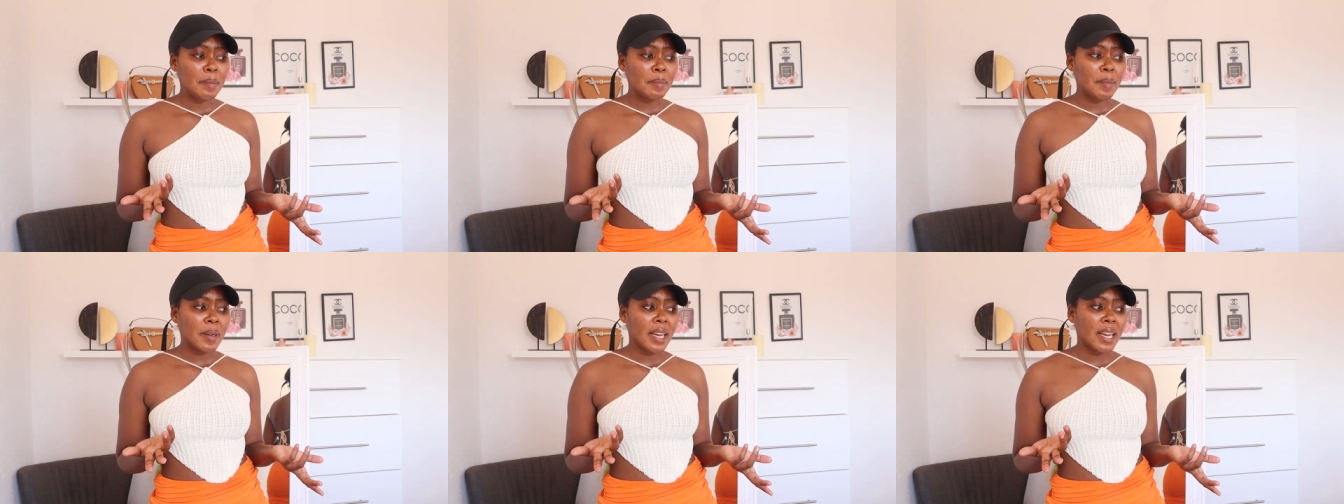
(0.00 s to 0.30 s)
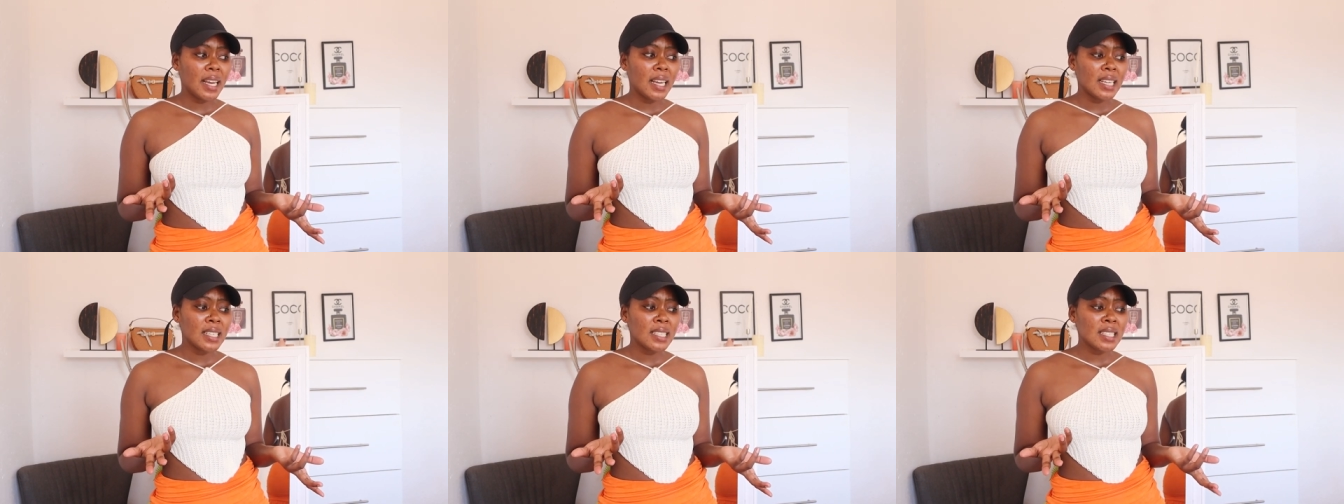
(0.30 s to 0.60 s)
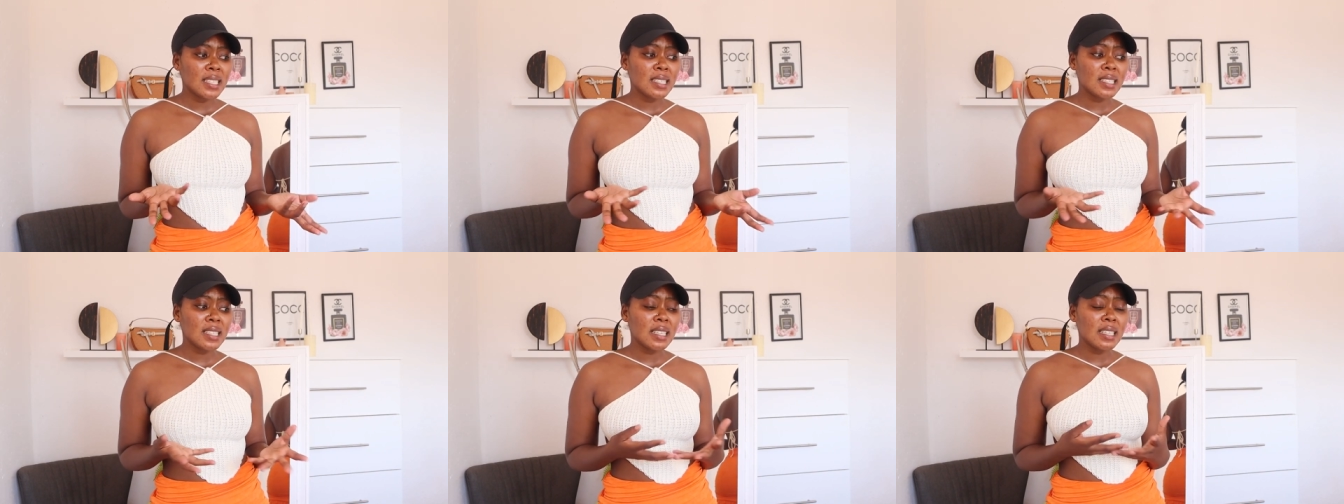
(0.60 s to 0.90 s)

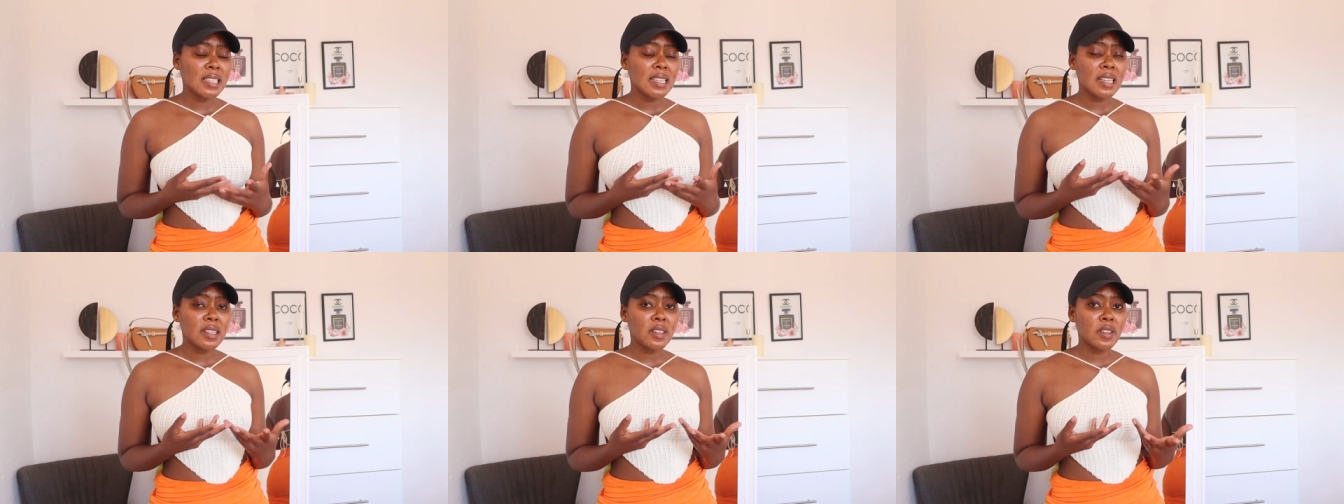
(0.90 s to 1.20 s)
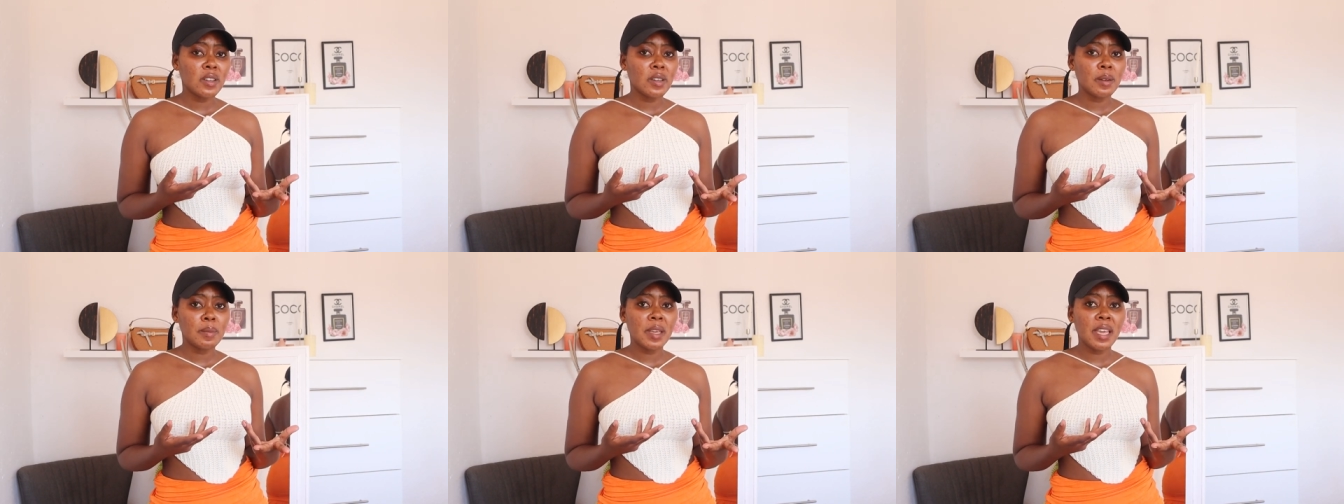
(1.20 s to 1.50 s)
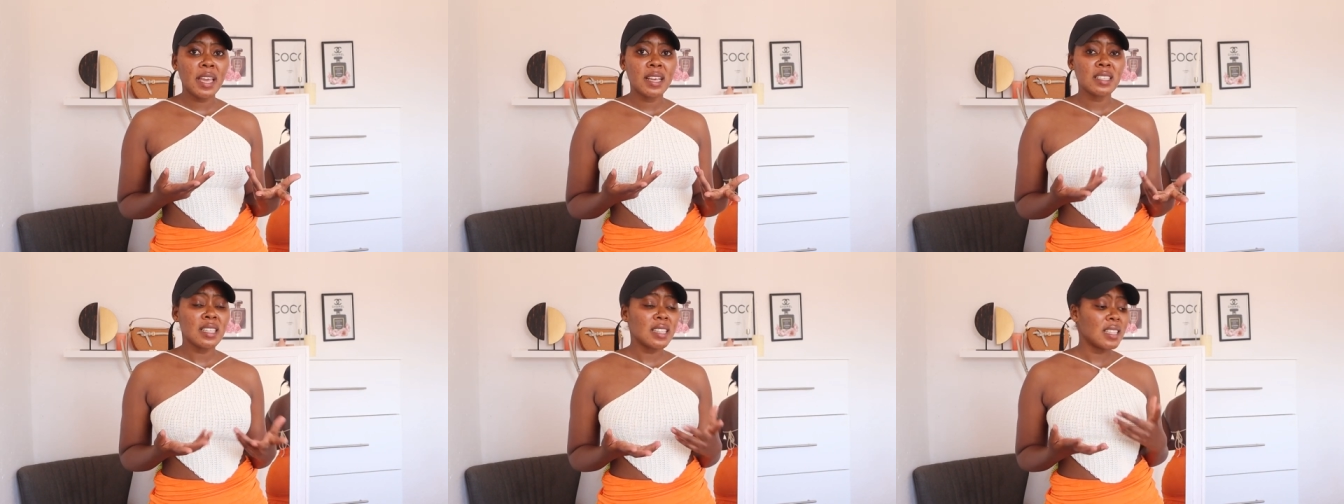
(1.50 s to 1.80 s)
but is it not gonna
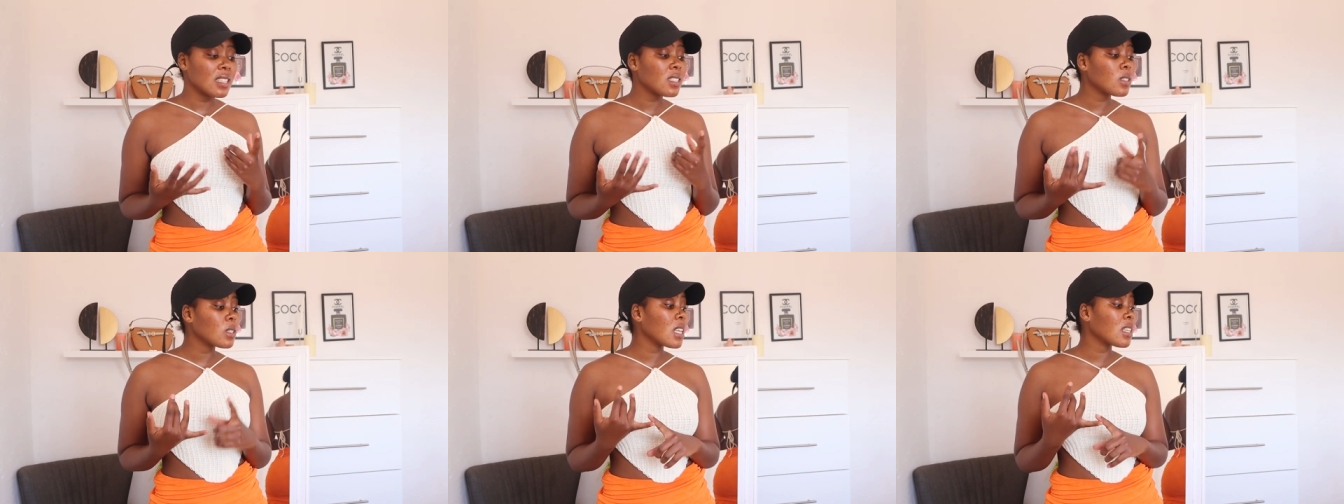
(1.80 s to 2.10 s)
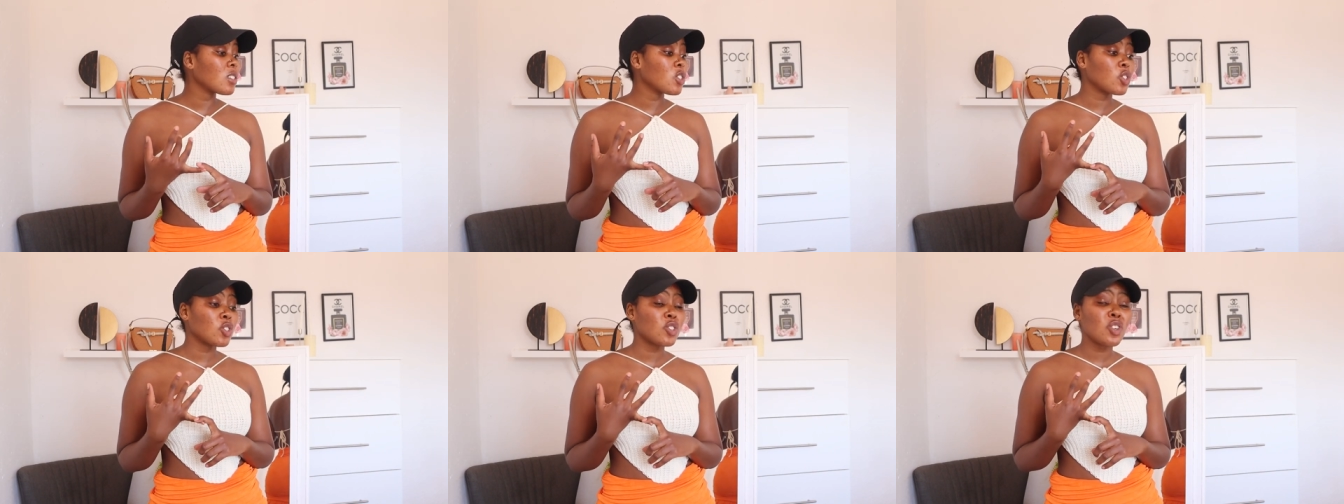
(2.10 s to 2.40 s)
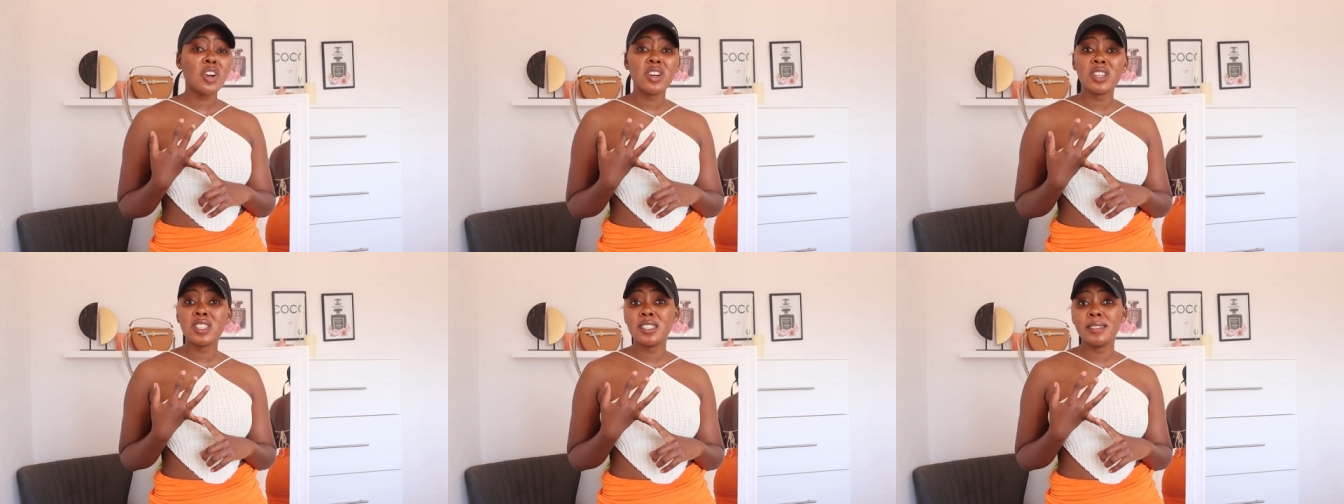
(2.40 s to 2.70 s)
be a, there's a
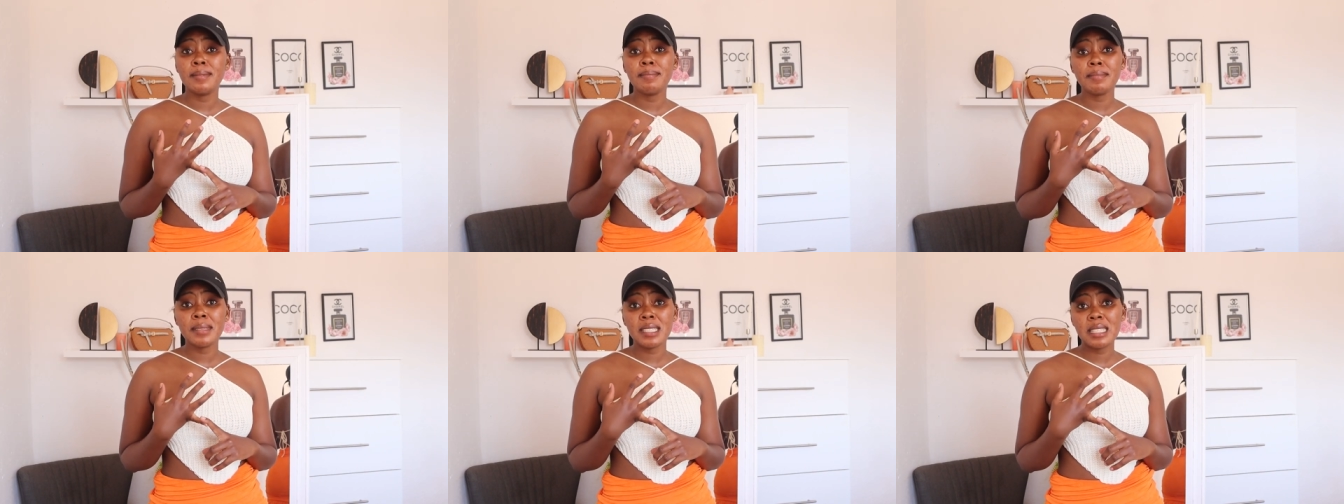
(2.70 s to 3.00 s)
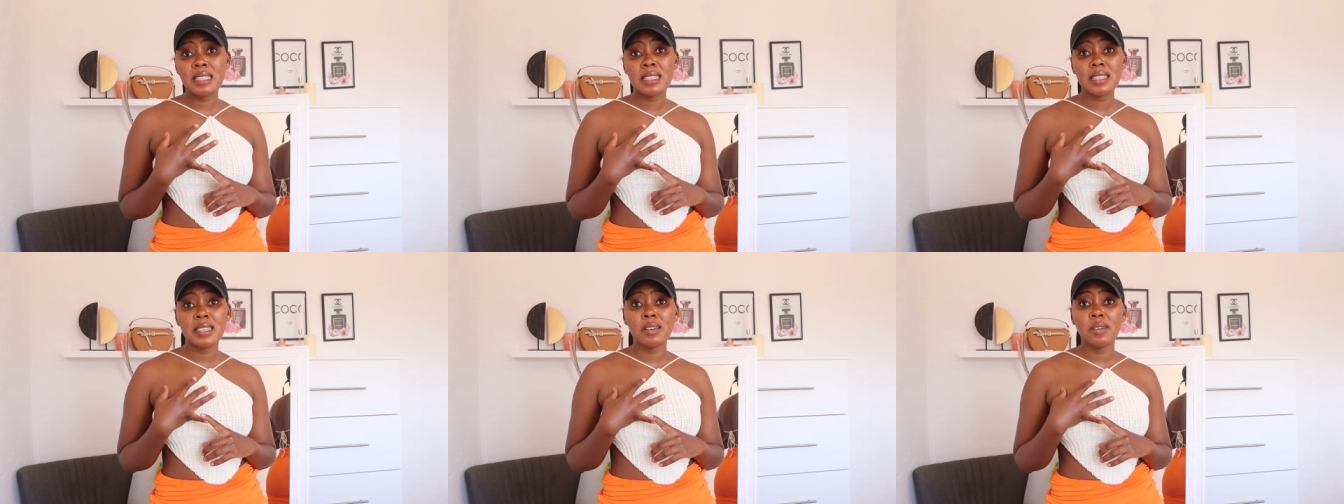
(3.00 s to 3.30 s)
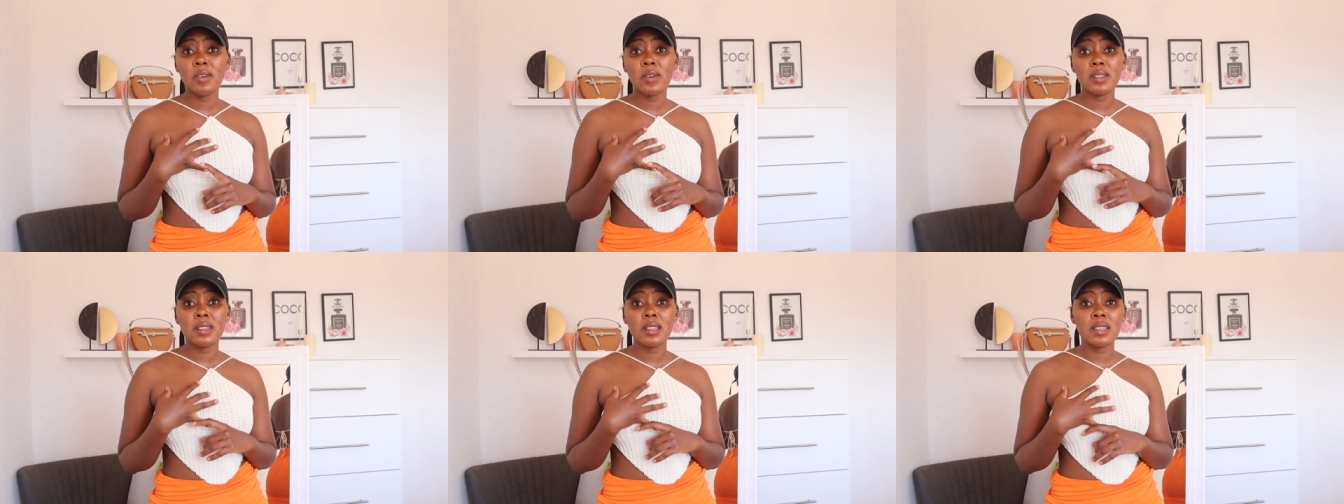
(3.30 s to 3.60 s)
short missing
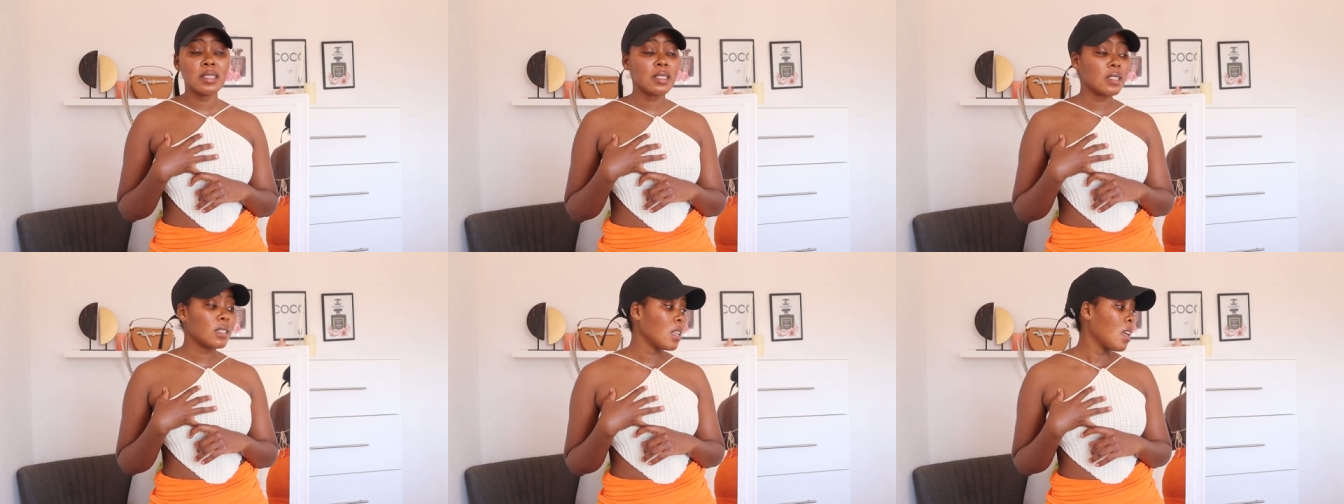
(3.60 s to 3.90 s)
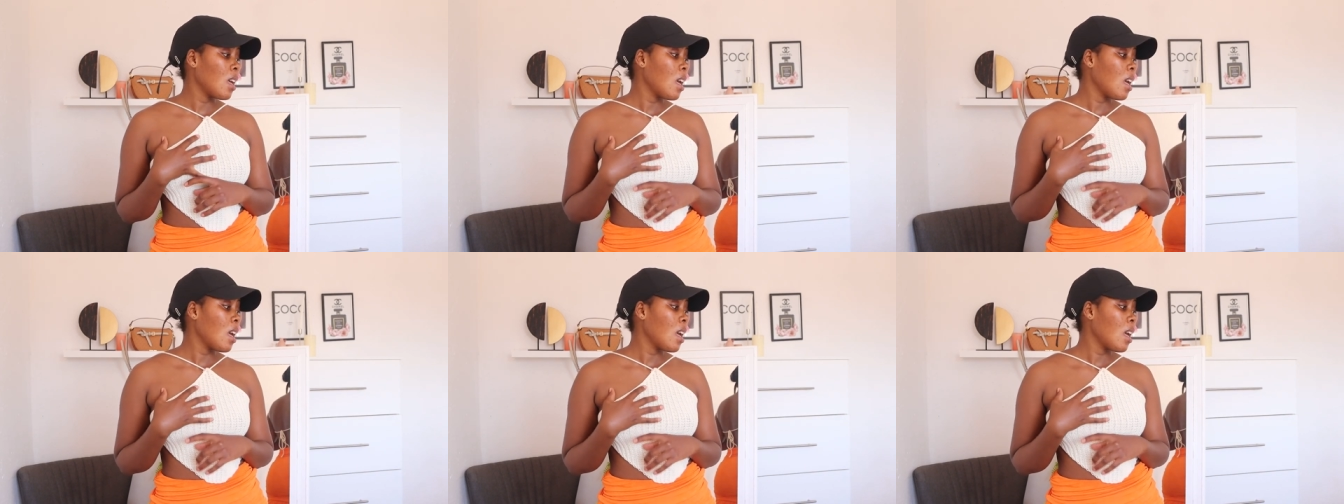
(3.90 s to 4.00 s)
on this.